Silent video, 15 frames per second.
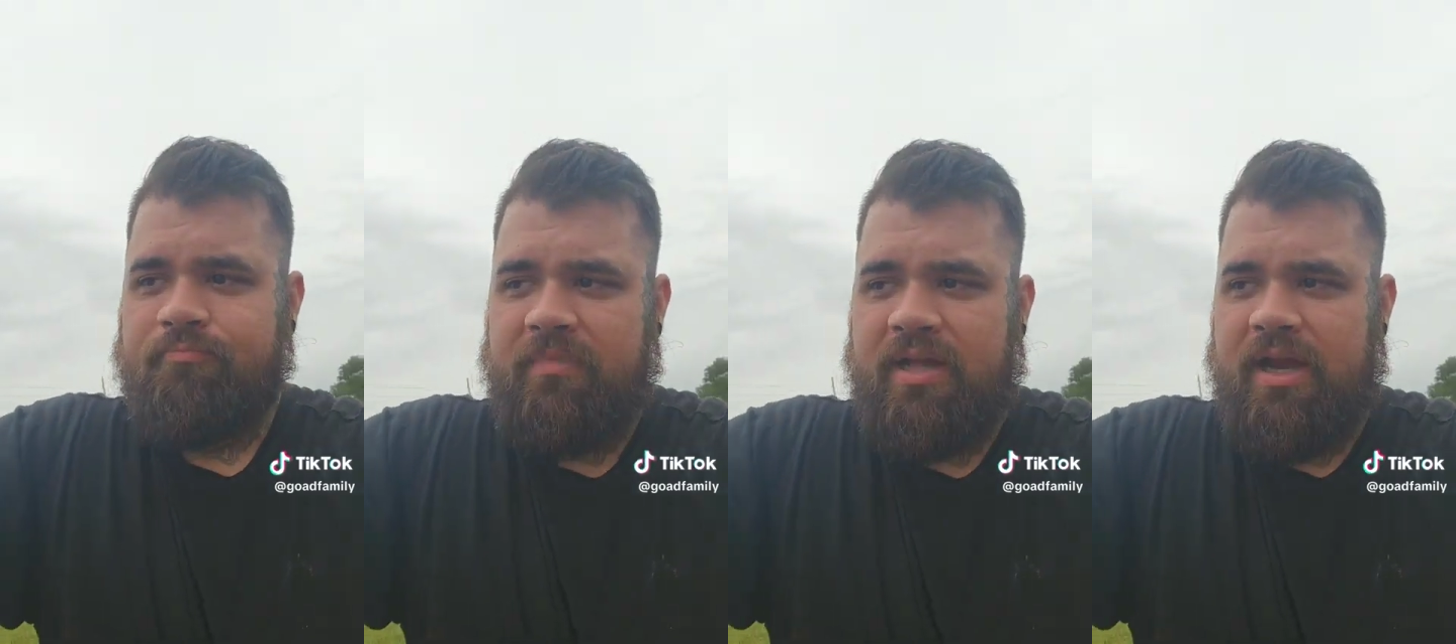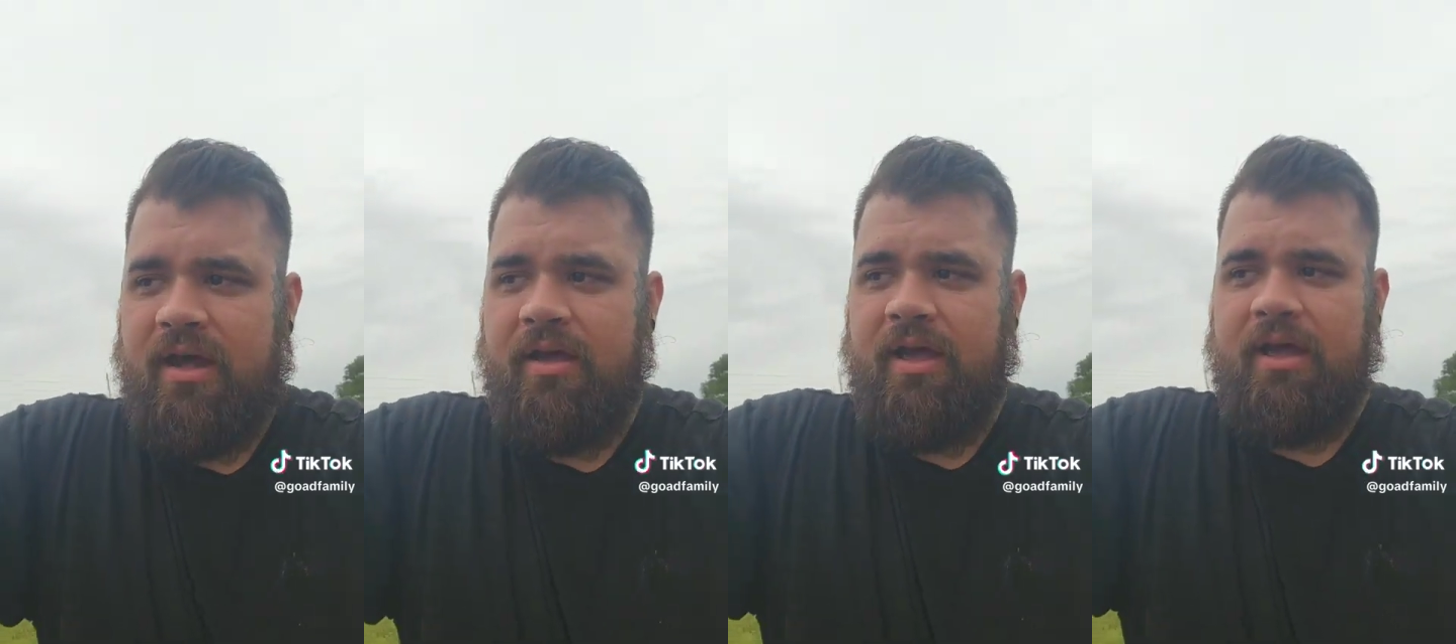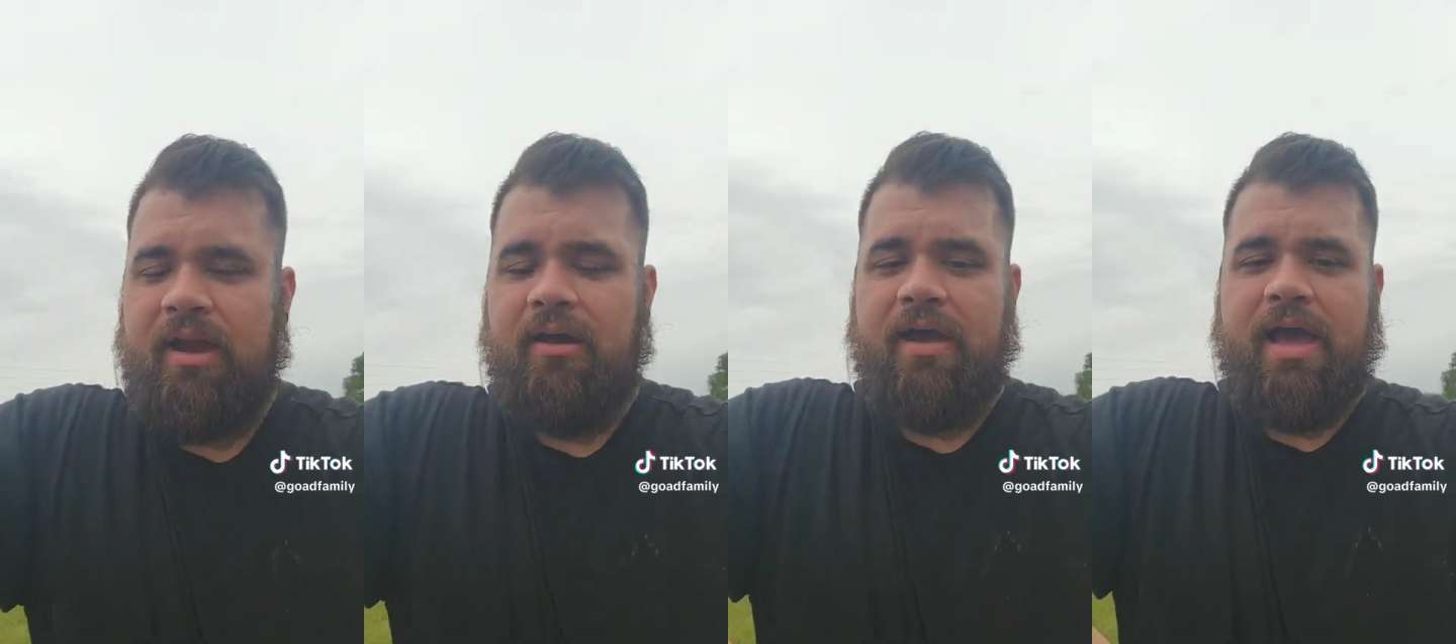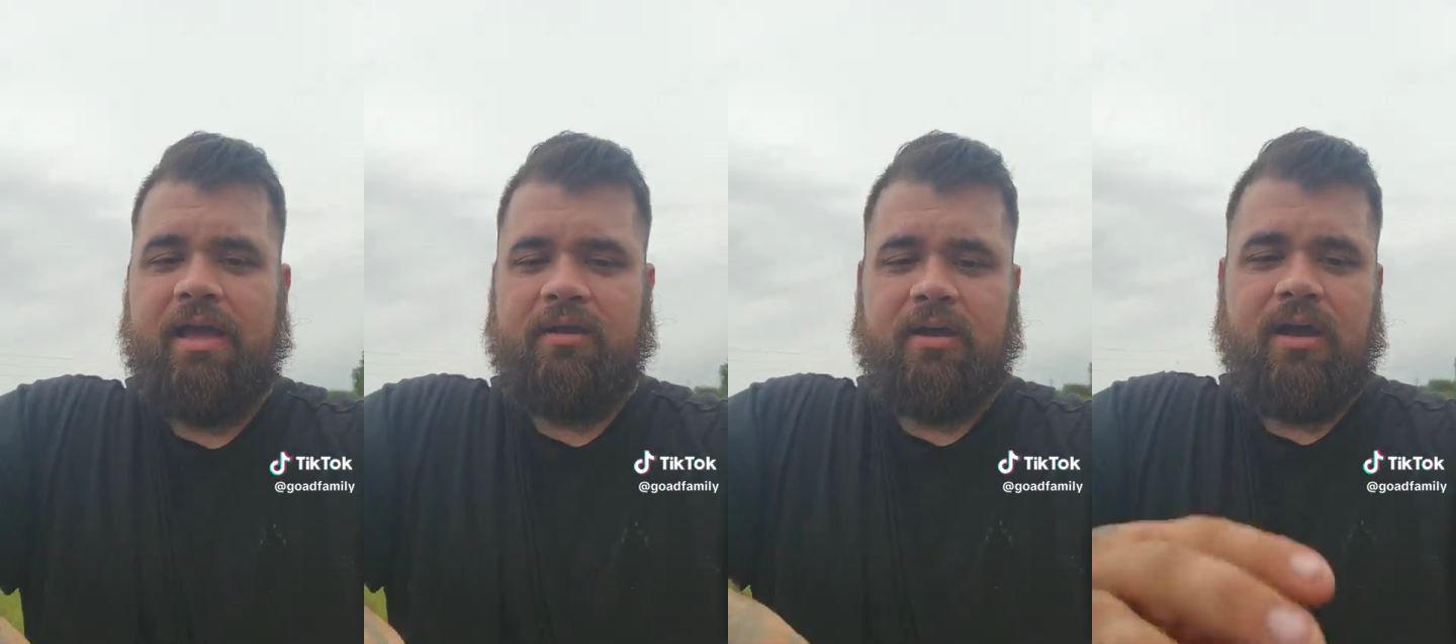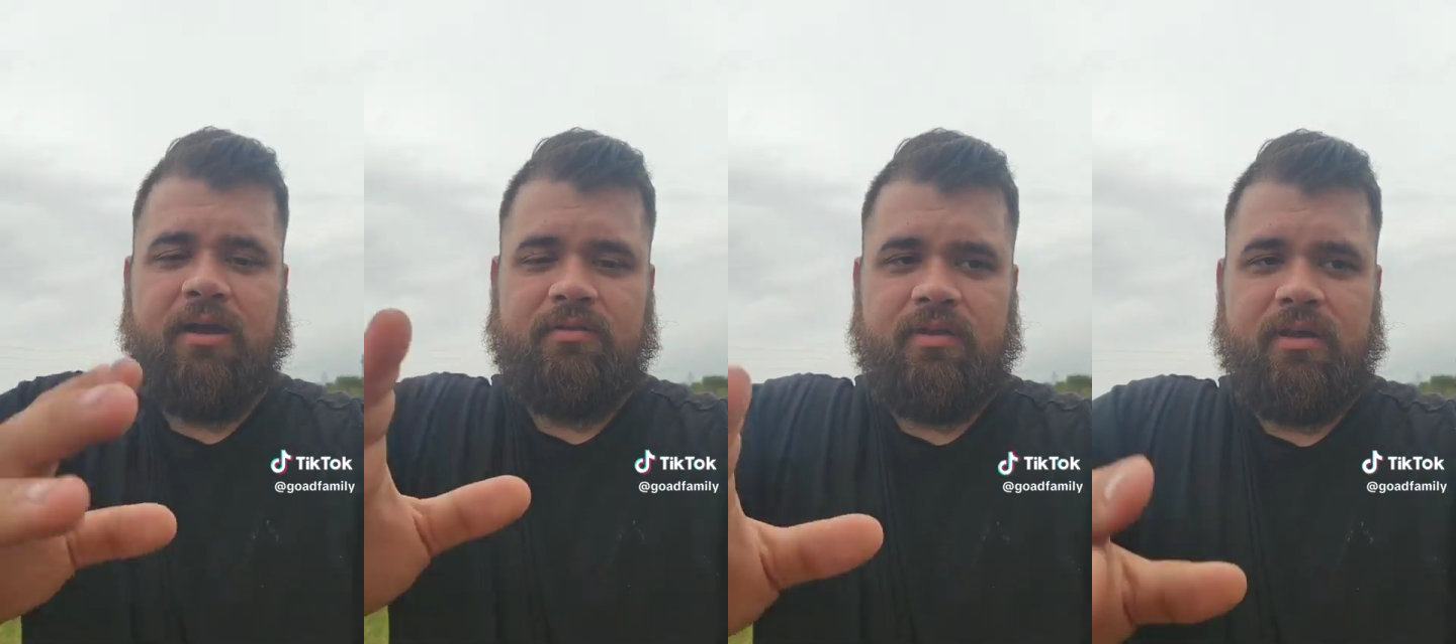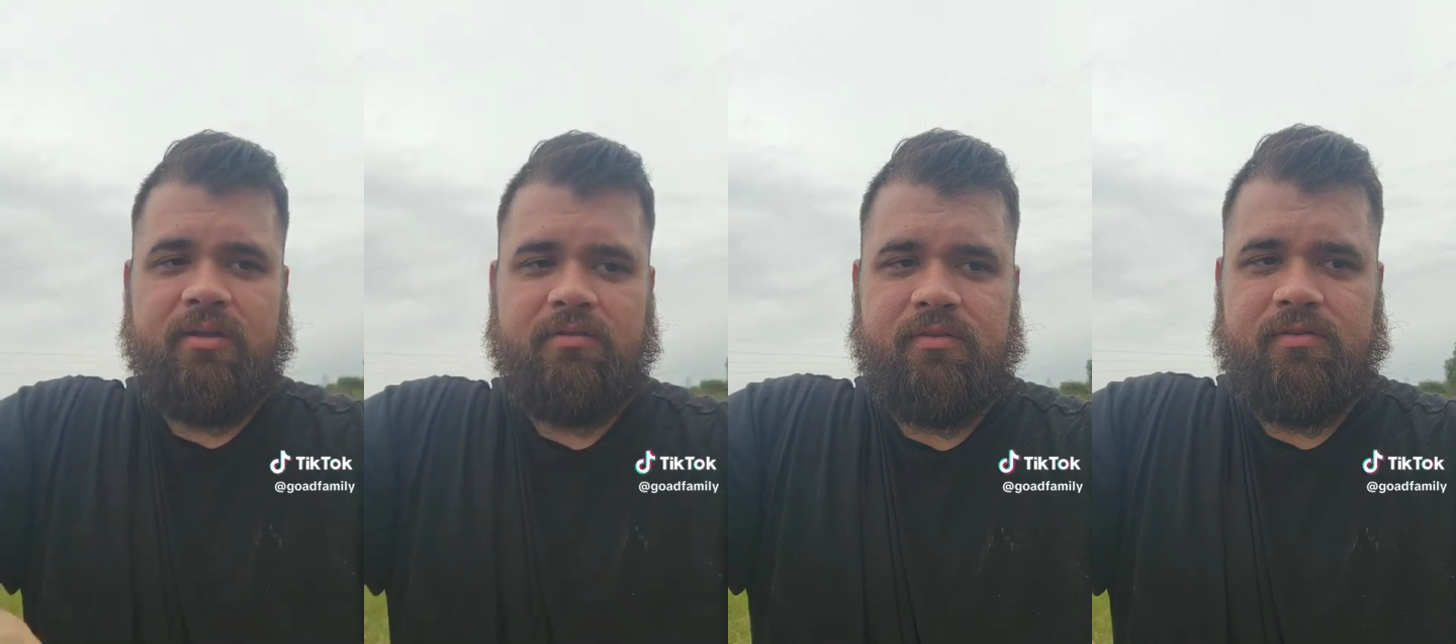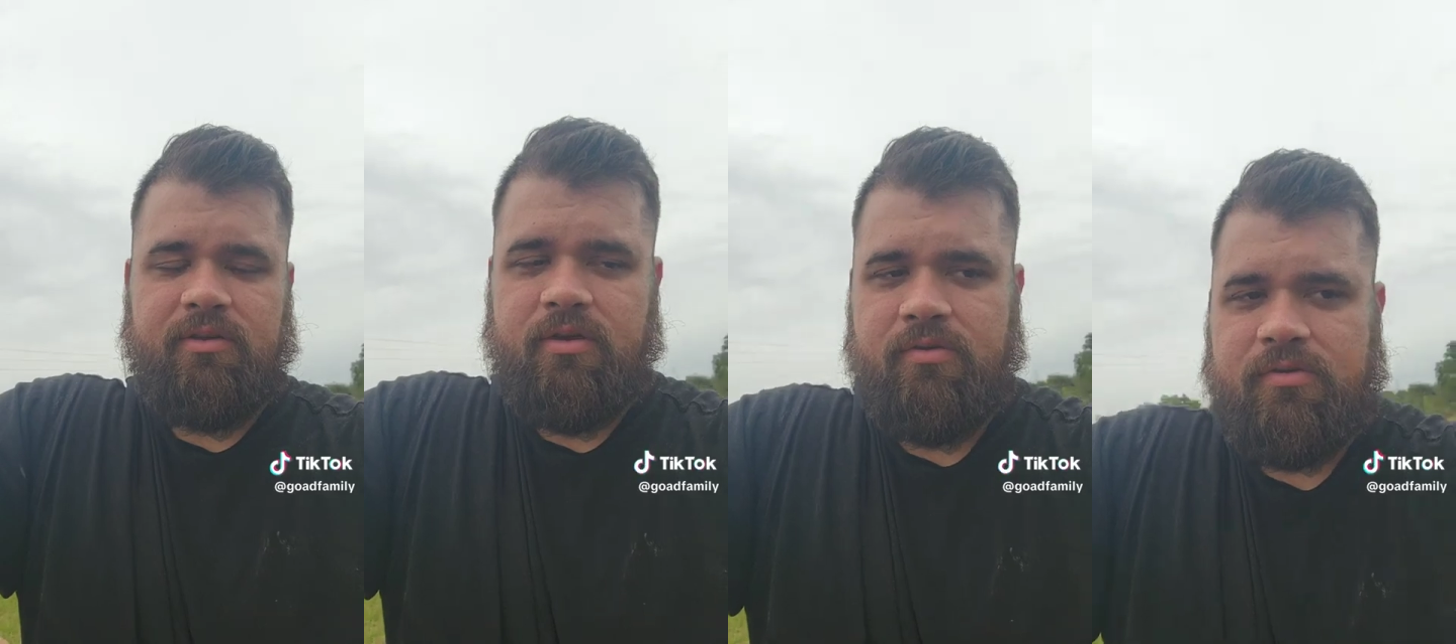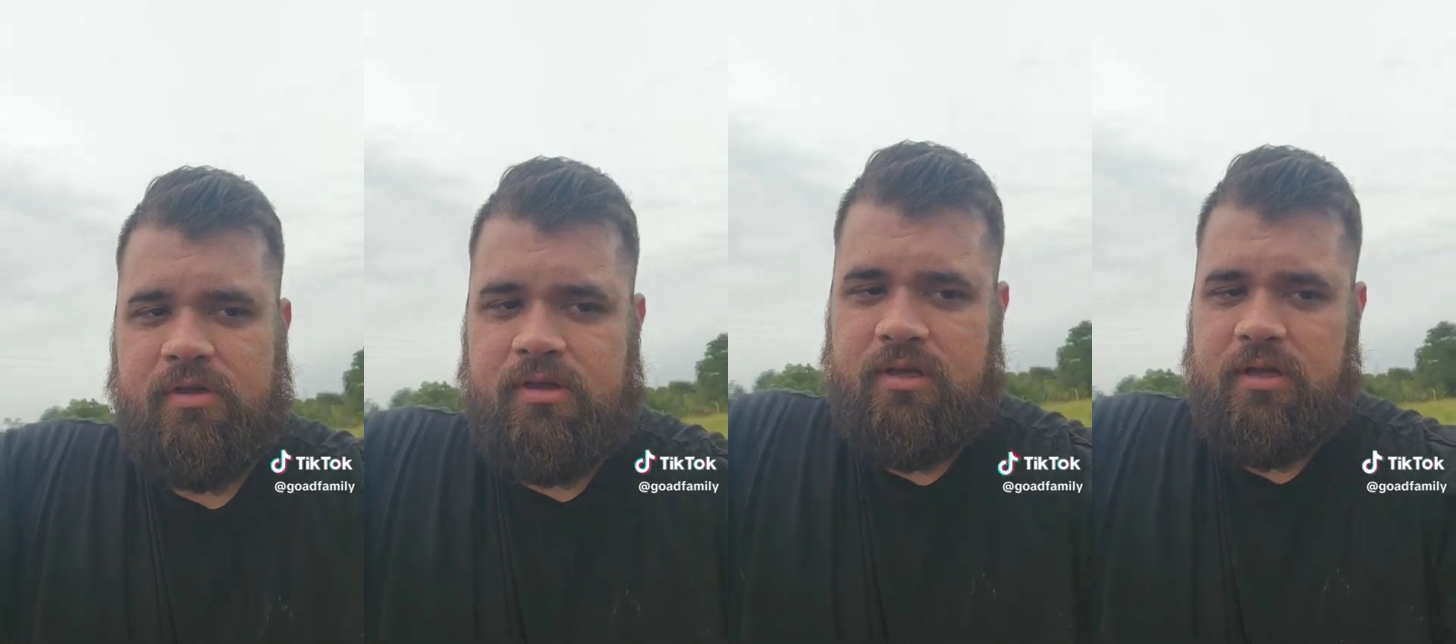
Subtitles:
And I'll add context as it goes.